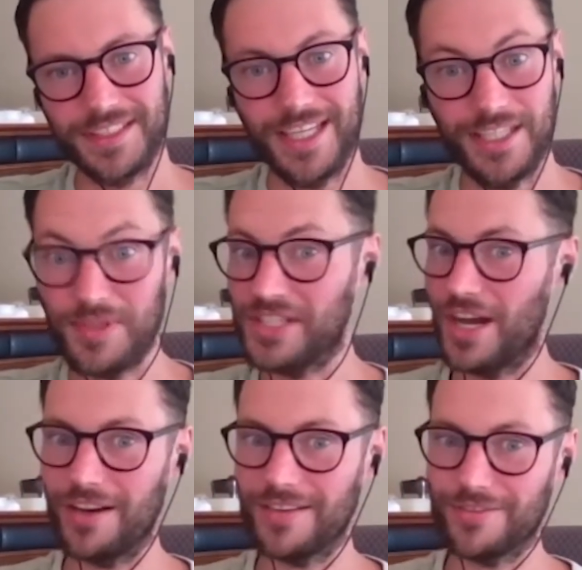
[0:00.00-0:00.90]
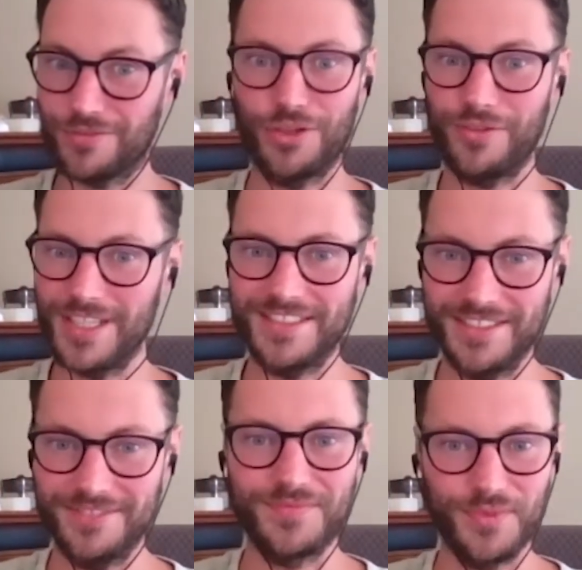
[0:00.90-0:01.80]
And it's been dark for a
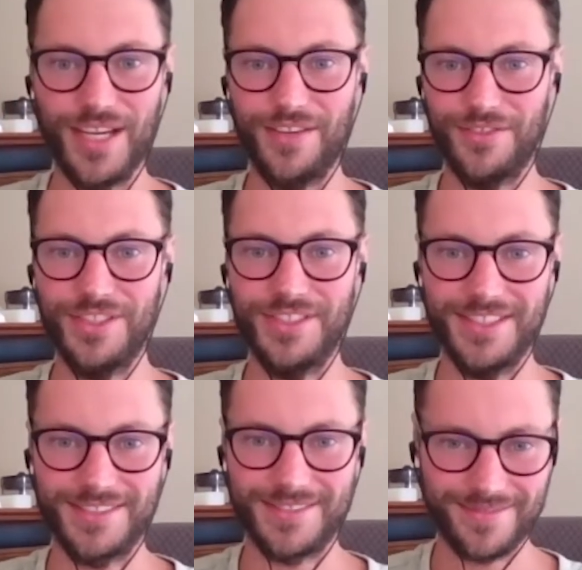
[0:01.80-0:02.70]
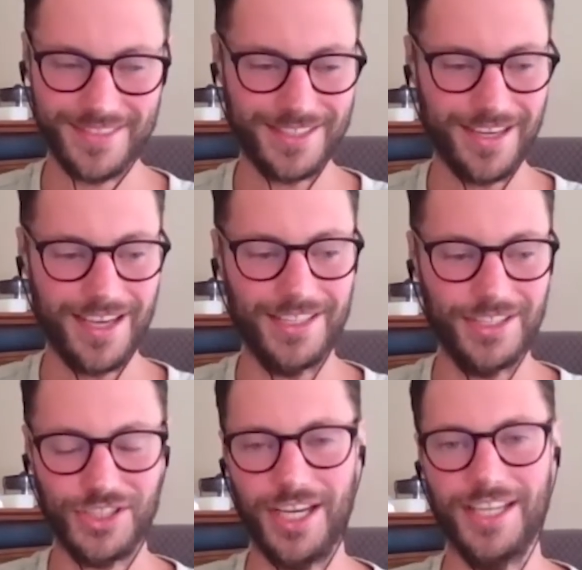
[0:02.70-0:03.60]
reason, whatever this light is
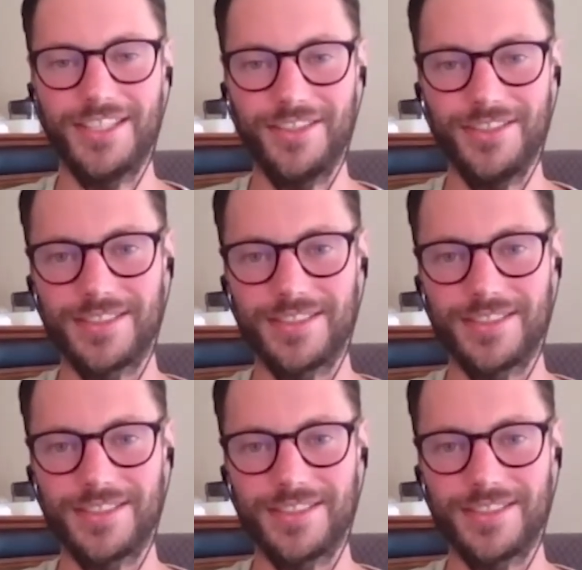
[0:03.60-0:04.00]
shining on.